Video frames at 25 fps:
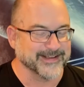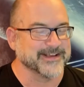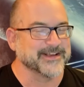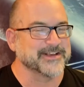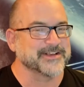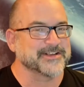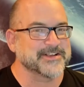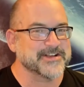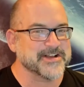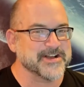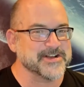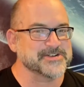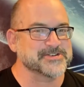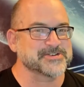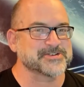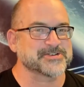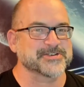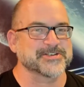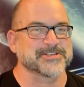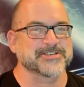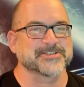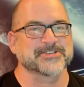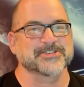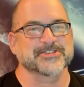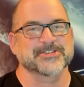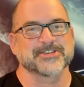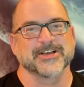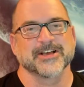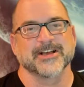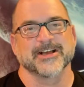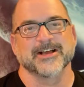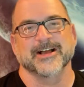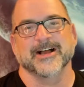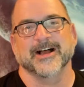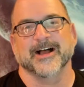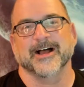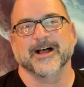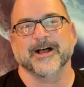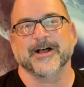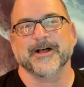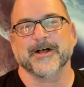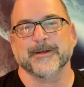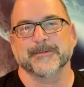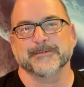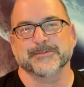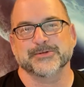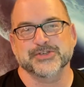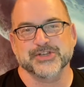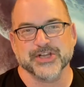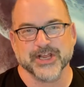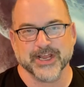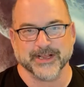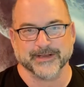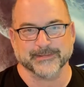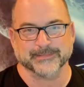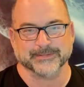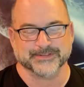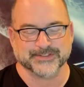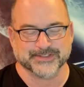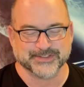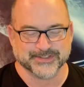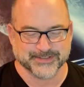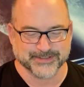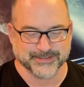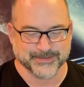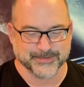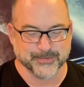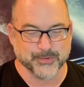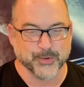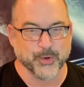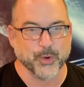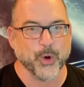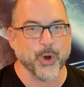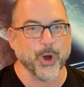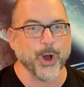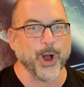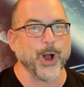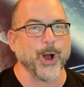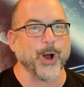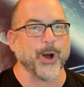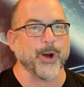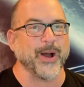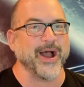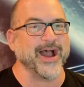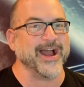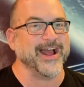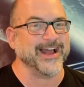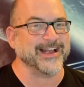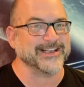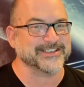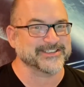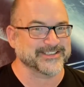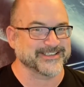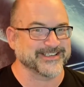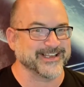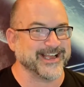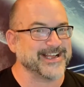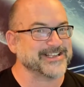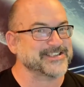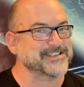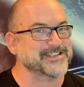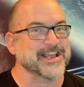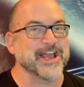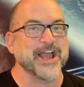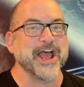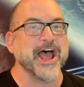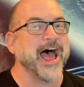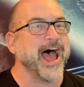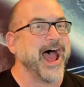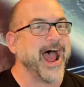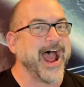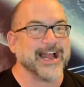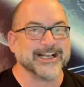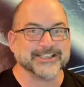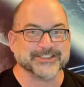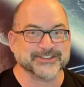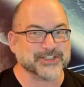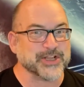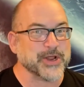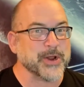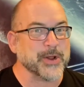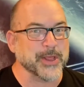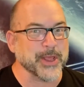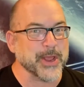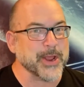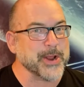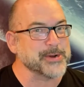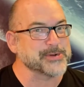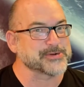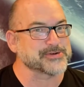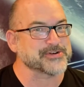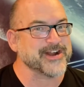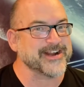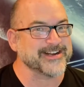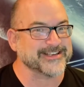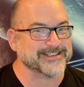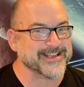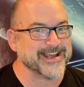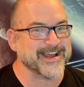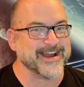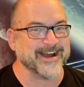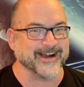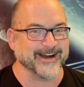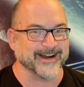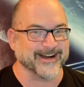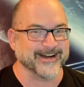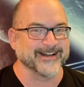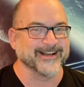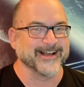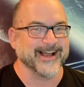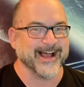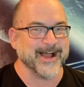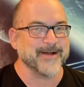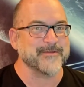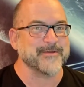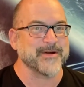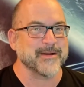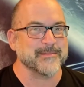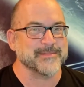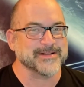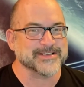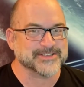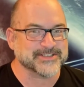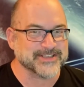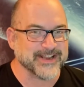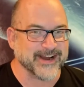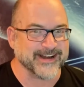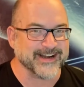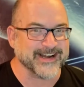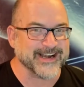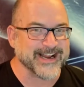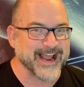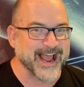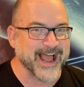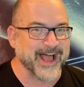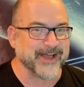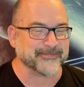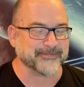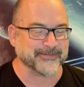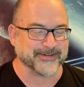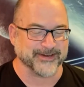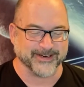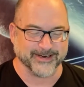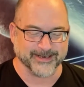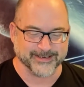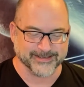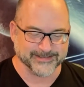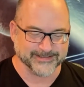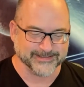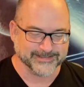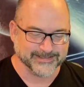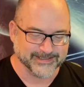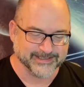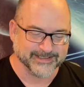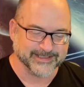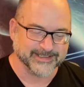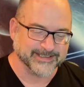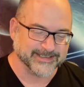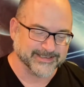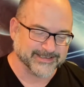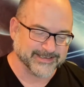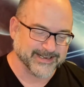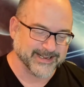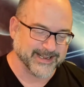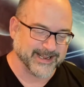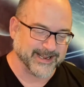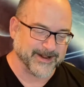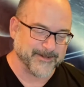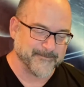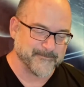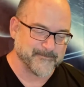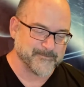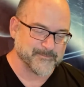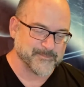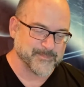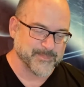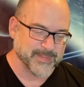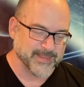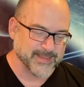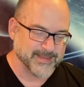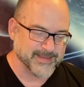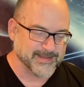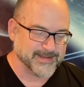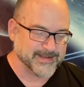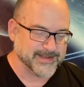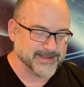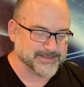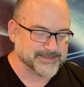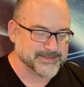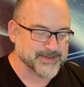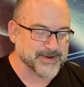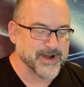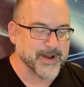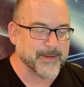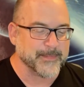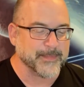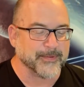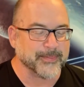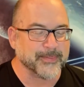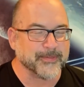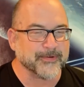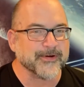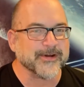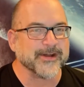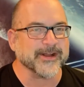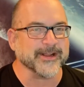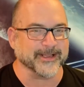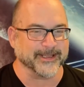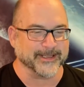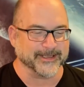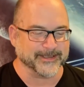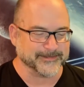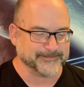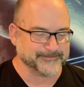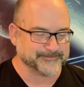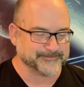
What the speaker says: countries of ships. Whoa, that's too huge right there. I'm just starting off here. Okay, so number 3,